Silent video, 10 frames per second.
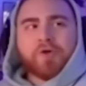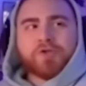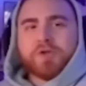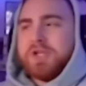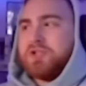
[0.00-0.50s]

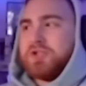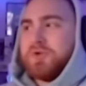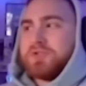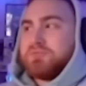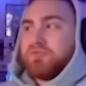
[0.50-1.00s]
Oh, dude, he's
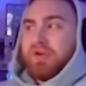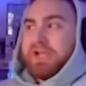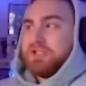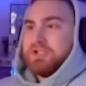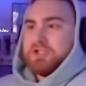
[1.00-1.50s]
doing some
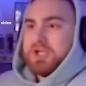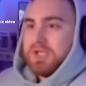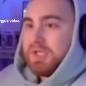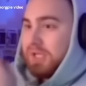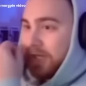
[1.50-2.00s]
crazy
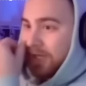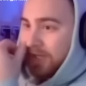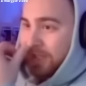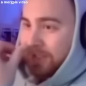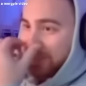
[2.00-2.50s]
shit. Bro,
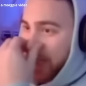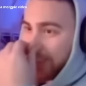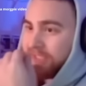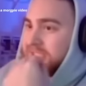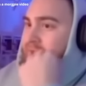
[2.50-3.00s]
bro he's
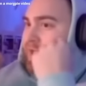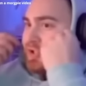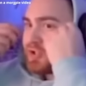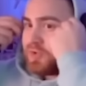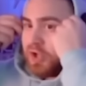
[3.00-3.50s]
not. He's
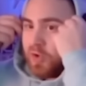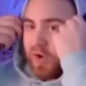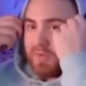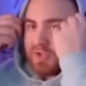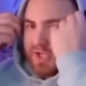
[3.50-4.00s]
not just bro. doing the
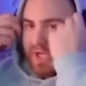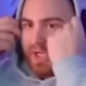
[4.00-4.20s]
normal